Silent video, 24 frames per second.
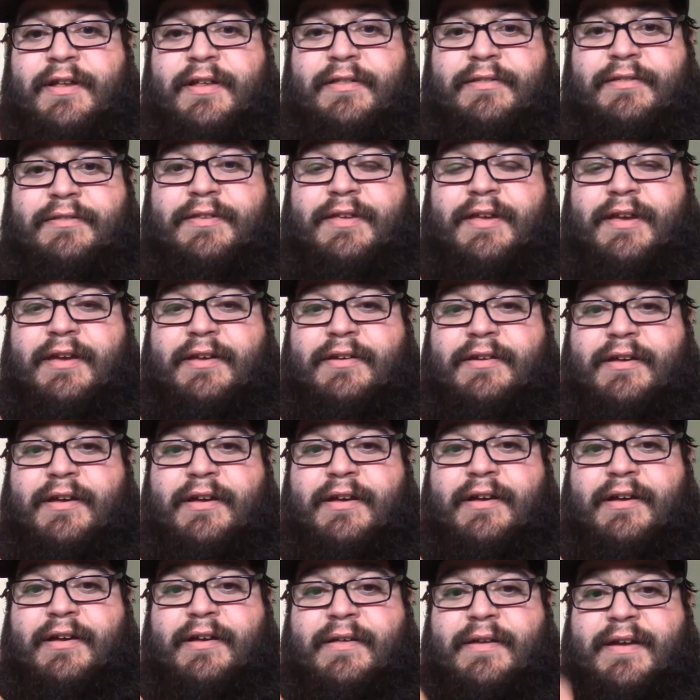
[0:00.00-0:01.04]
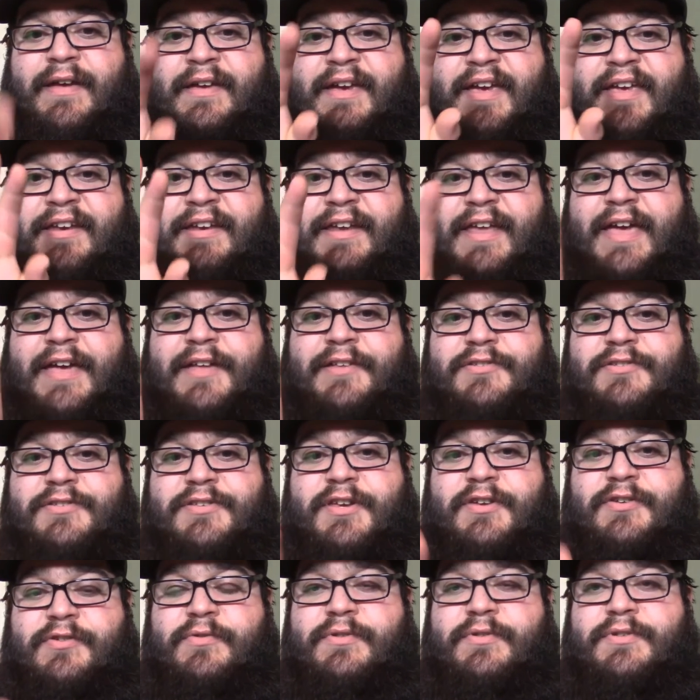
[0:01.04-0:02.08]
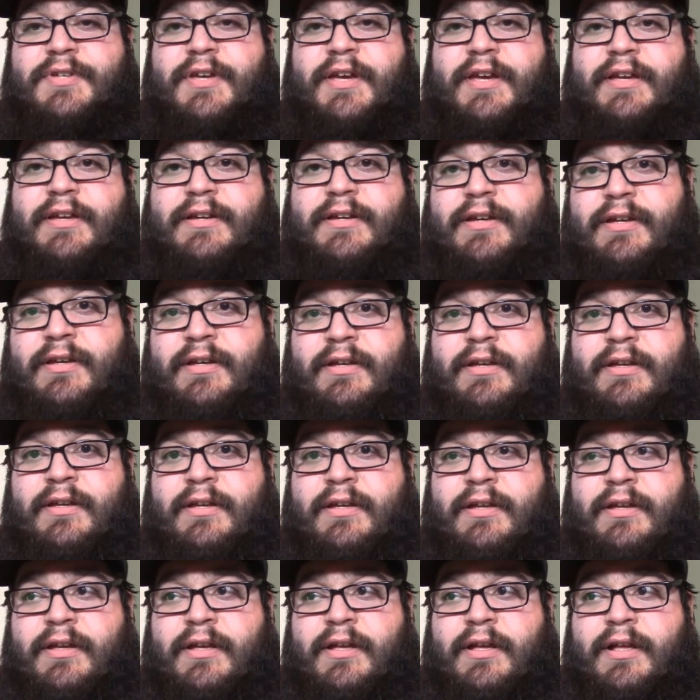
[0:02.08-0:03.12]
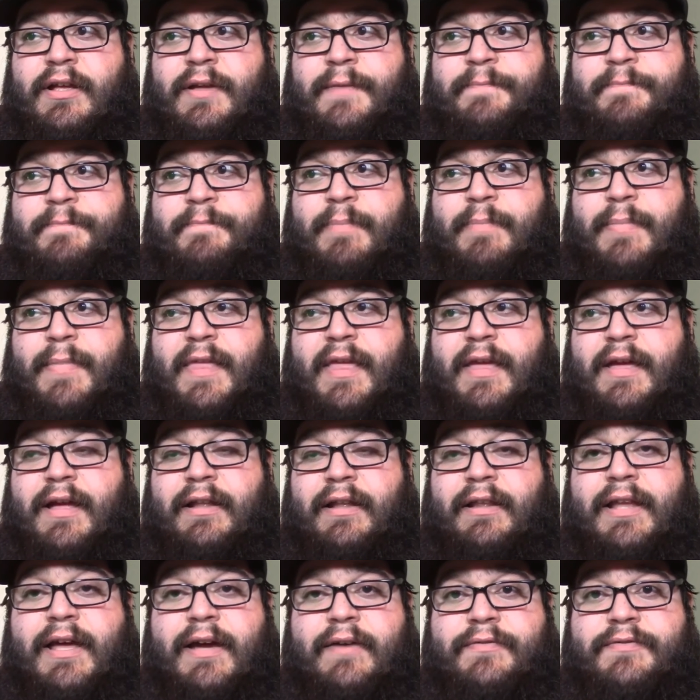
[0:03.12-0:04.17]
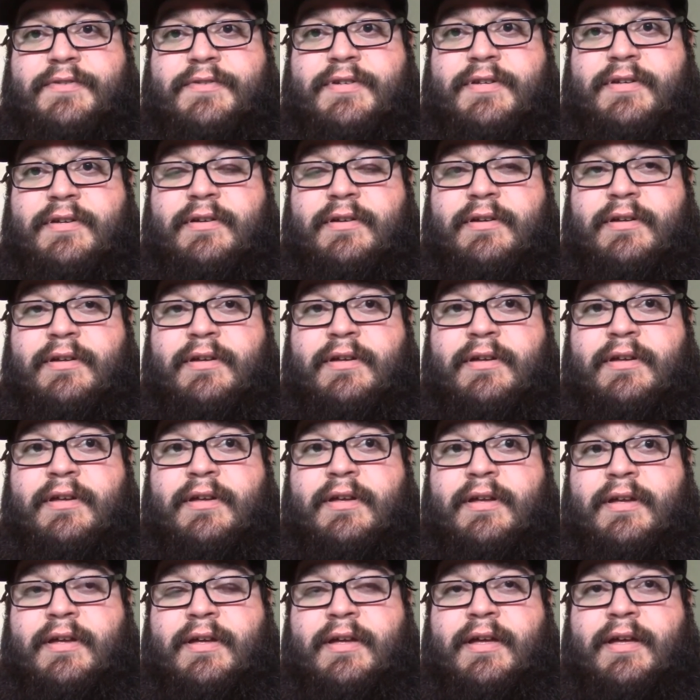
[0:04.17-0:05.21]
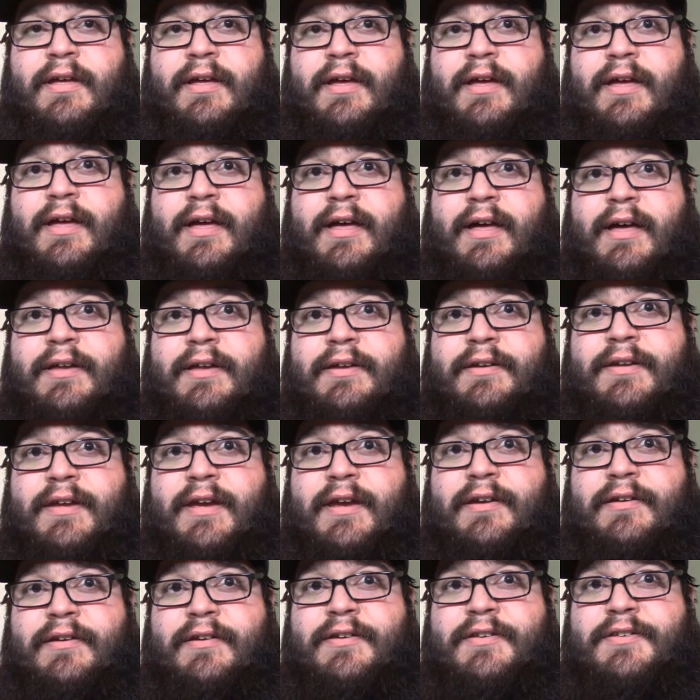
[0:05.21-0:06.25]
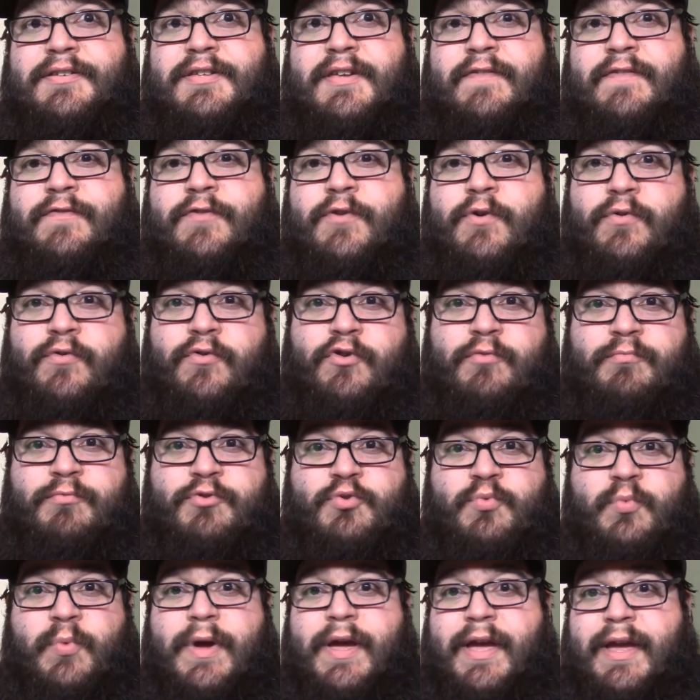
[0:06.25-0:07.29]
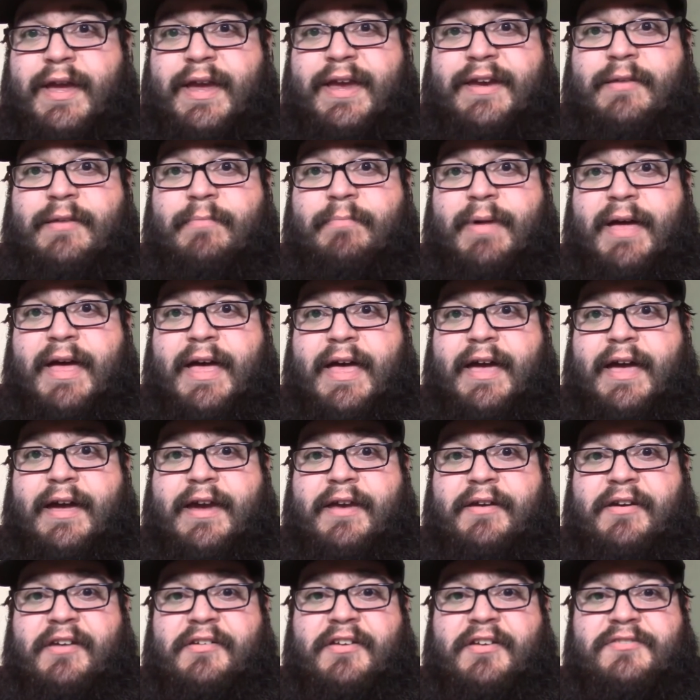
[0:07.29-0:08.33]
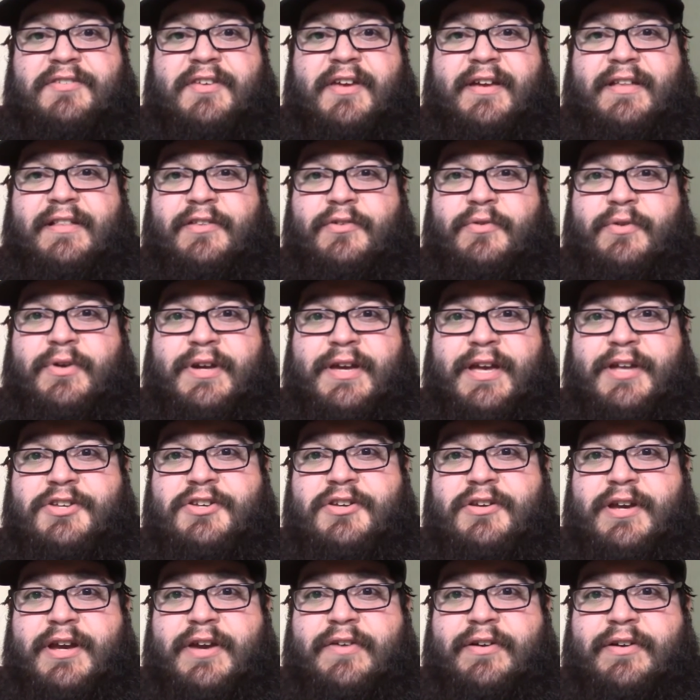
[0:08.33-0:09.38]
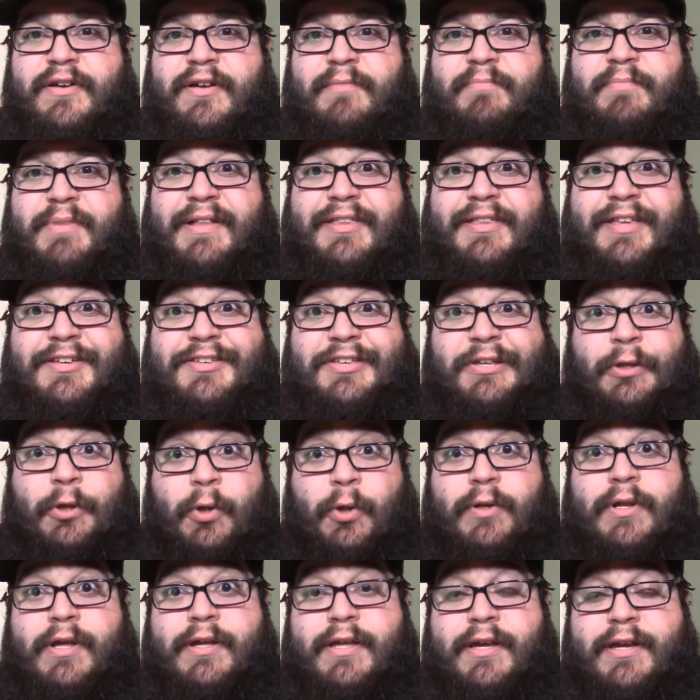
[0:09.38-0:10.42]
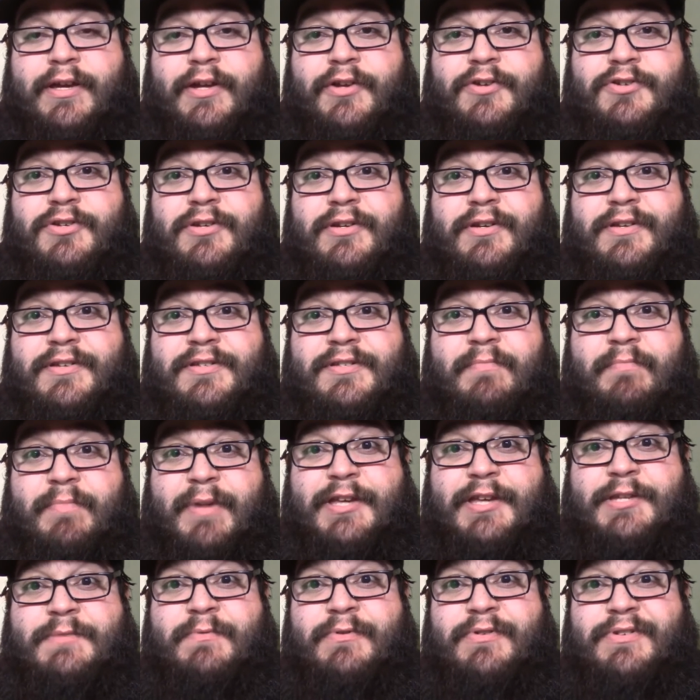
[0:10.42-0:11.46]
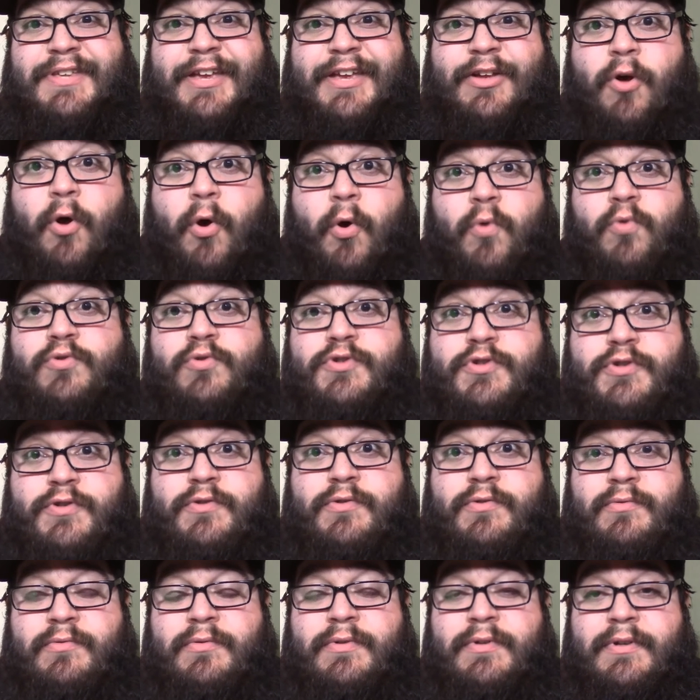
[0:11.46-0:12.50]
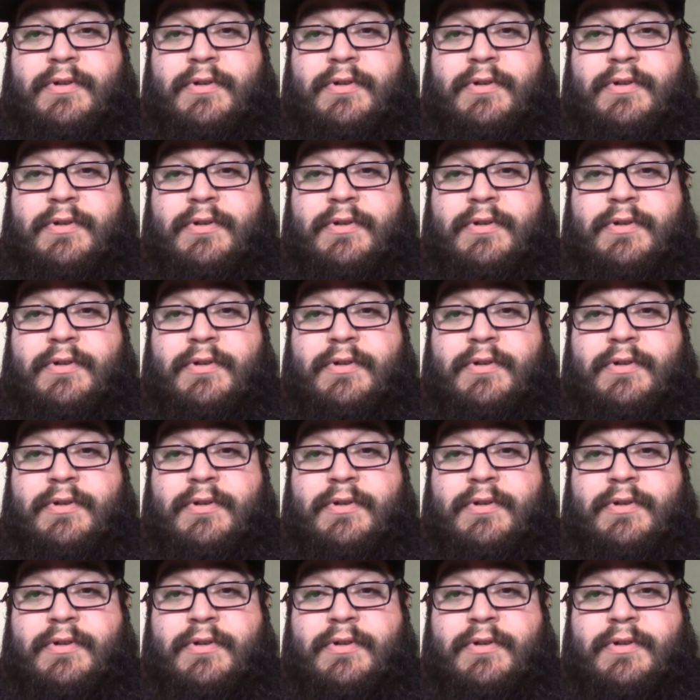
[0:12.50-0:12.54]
then it ends and you take a left. And then there's a few rooms way in the back, and then there's like a little kitchen area, but it doesn't look like a kitchen because the basement is like old school.